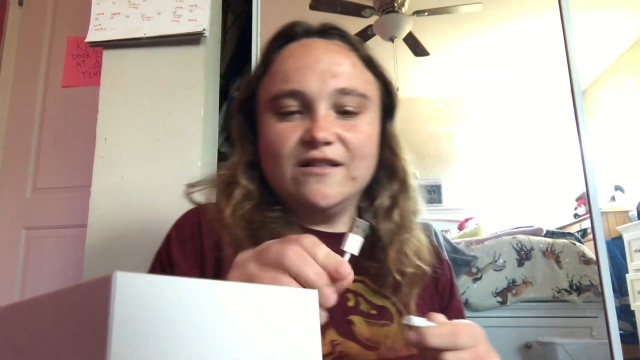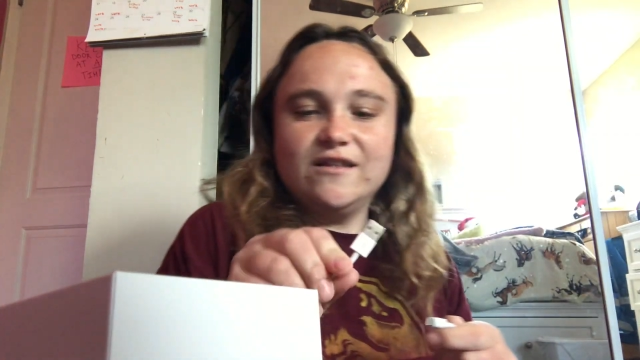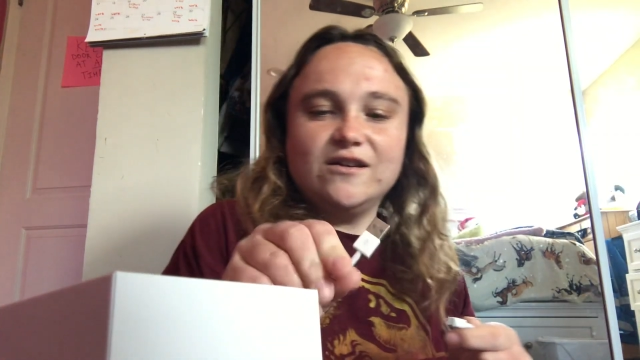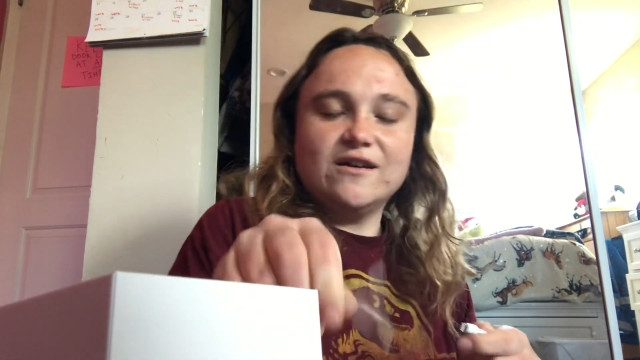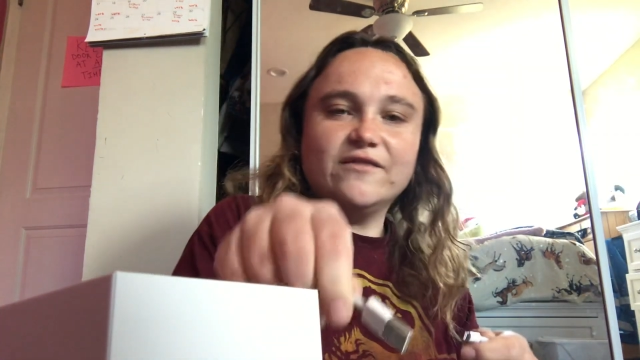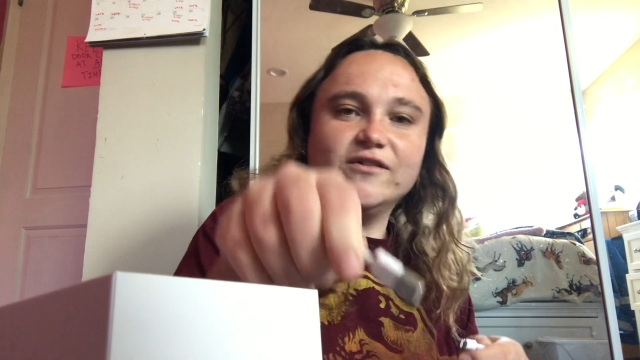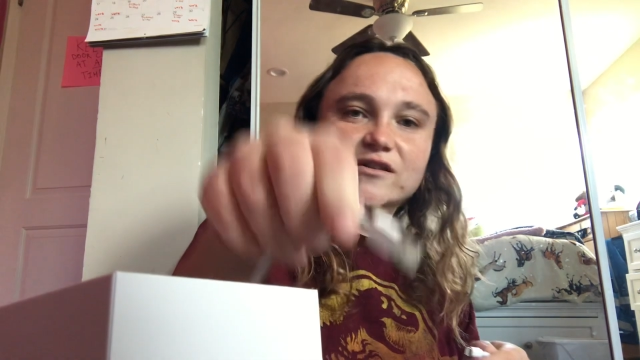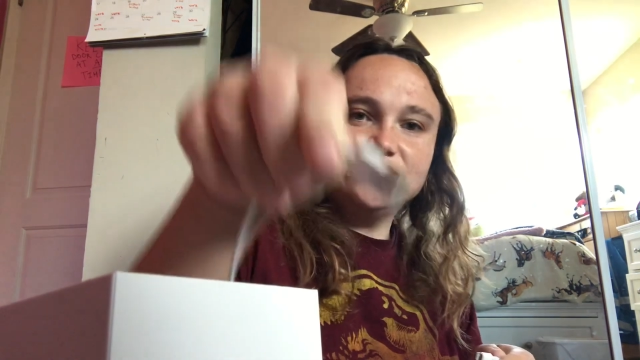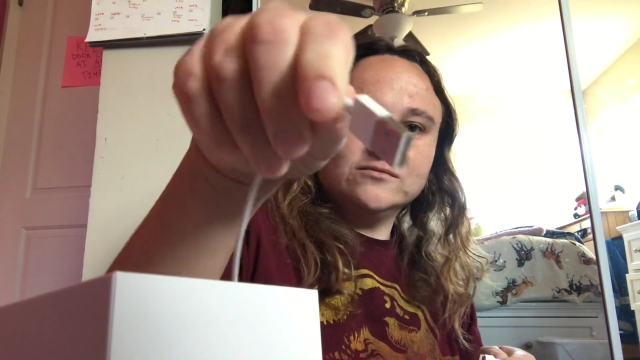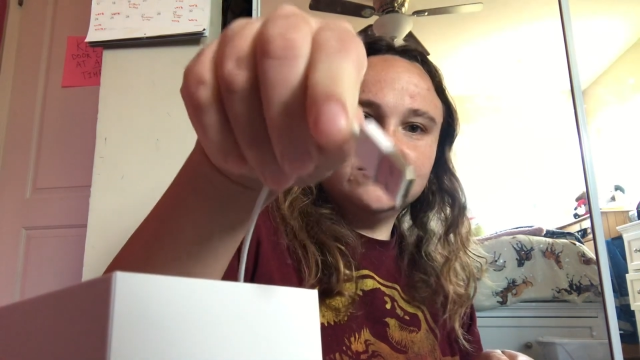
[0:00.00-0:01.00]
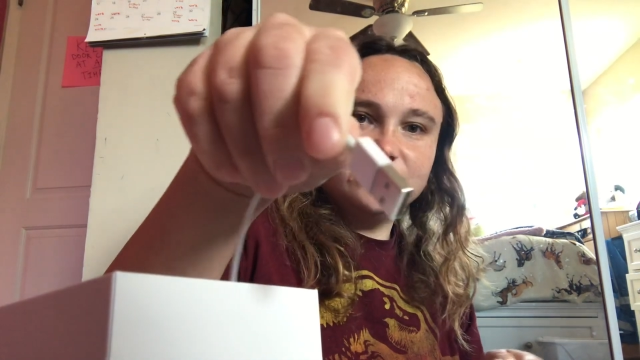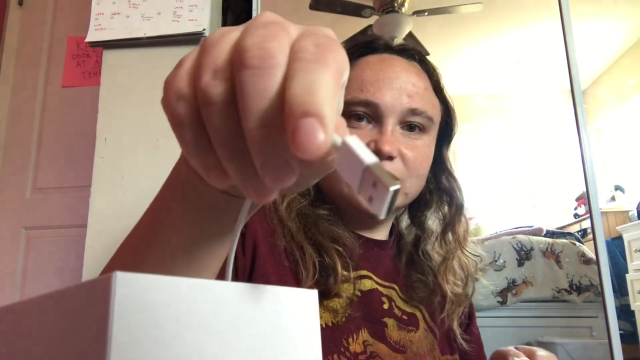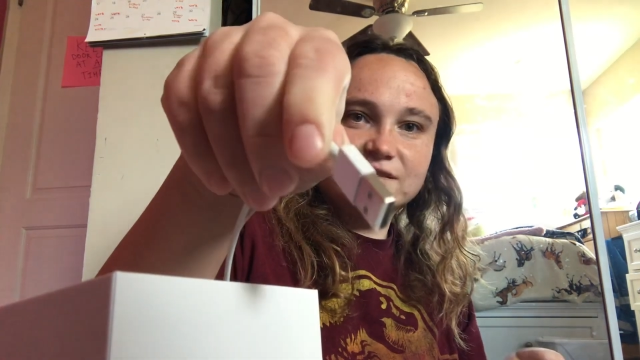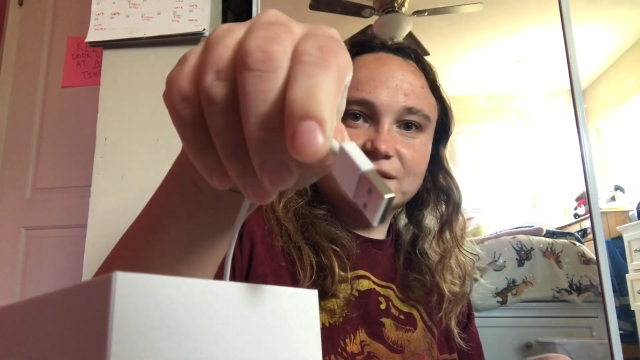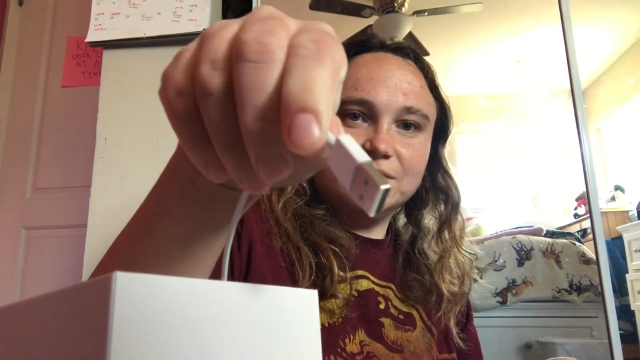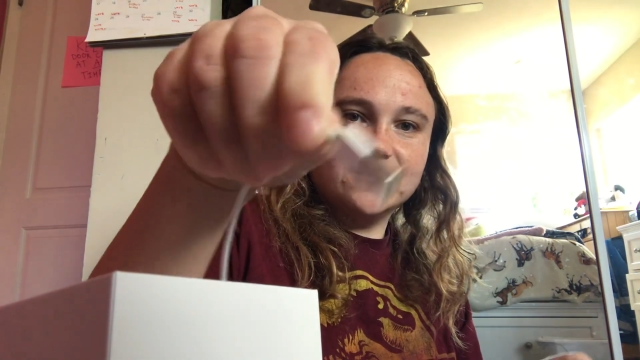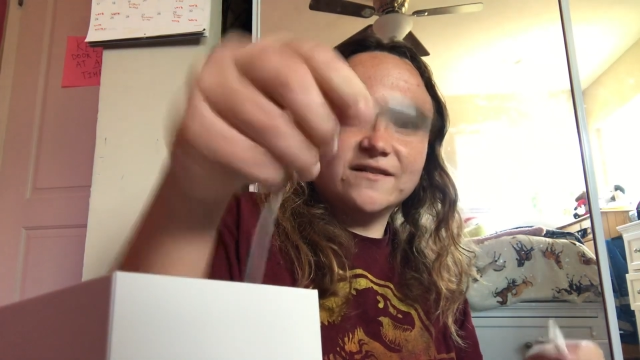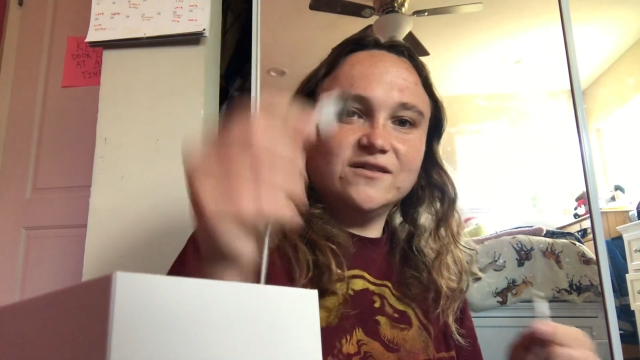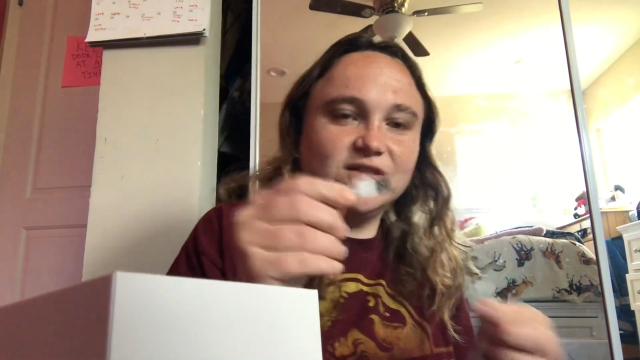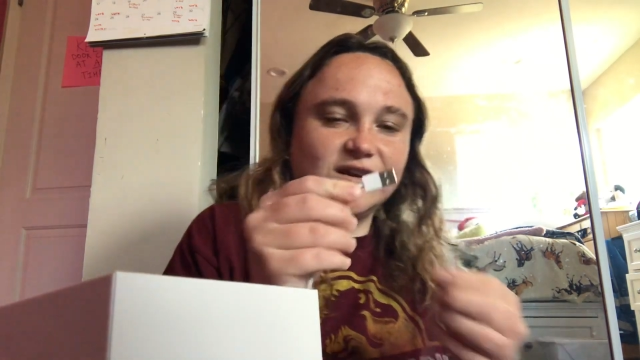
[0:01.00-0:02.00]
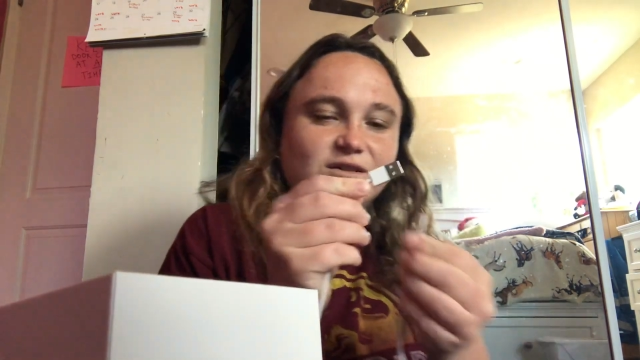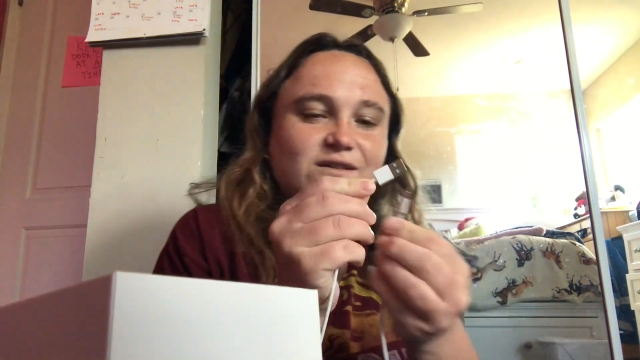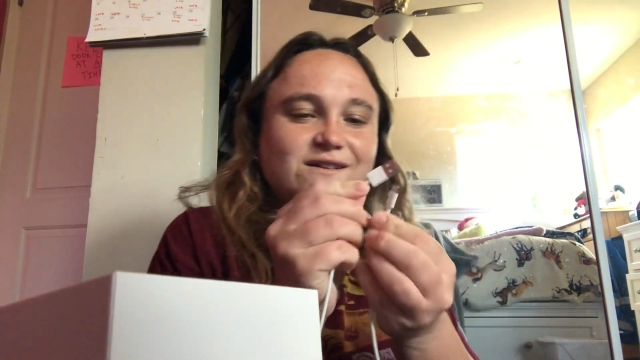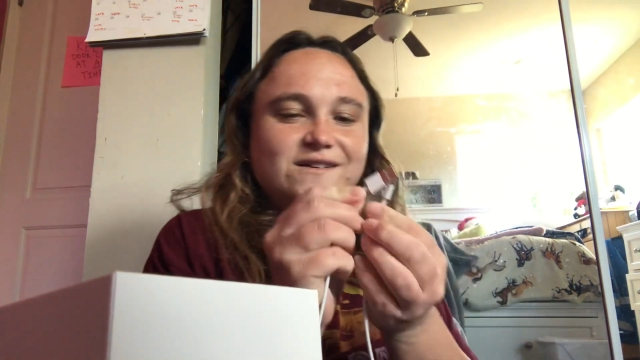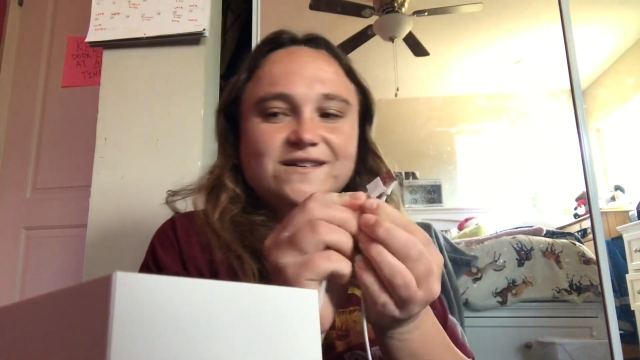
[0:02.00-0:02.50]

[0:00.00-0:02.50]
And then you have your part that plugs into the outlet.